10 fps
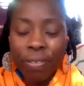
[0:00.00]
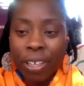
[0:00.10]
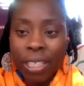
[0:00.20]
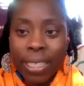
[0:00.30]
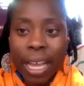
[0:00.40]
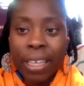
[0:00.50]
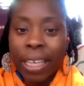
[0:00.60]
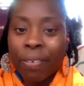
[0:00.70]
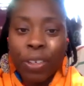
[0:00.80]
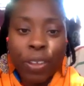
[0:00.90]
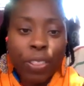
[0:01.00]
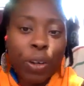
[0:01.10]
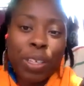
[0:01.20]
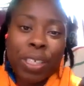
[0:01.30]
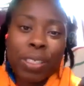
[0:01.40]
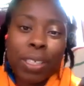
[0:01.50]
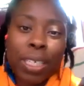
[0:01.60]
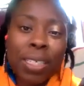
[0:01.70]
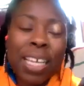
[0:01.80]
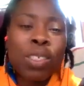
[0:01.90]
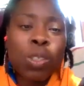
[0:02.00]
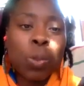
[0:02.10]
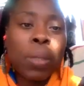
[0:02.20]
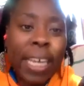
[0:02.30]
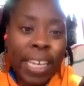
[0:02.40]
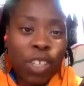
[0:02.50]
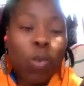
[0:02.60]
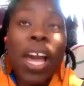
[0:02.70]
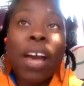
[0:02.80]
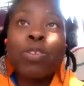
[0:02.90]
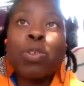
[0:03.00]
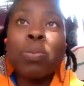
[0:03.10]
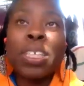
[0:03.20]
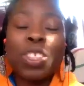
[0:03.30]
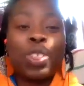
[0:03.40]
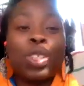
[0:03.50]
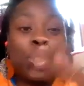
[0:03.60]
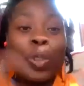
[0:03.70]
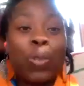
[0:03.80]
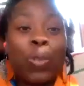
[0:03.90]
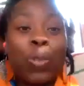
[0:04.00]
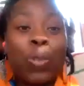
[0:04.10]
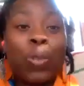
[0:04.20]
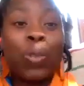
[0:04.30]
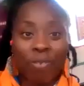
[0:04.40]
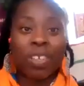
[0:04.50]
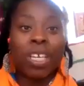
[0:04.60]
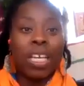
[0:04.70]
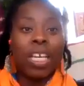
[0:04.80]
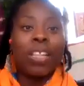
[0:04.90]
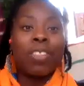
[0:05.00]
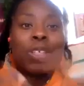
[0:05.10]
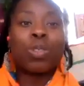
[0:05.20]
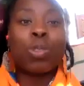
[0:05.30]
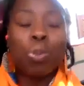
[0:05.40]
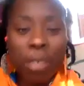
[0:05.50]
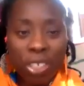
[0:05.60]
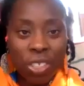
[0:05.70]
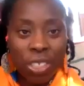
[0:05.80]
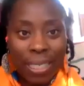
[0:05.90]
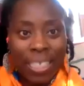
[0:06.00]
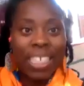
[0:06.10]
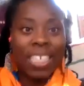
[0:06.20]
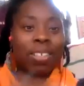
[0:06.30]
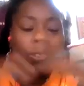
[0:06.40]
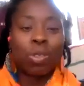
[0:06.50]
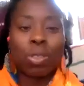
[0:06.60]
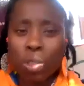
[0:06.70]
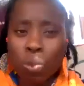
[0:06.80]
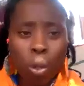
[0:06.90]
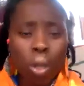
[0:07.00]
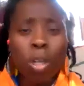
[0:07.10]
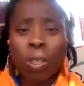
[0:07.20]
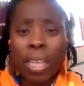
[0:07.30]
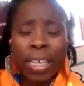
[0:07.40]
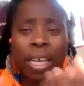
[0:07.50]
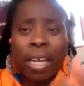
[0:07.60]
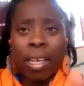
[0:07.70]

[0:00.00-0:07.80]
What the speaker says: figure this out, even your 30s. It's too late. You have too much to do with your life. There's too much to see. There's this world, like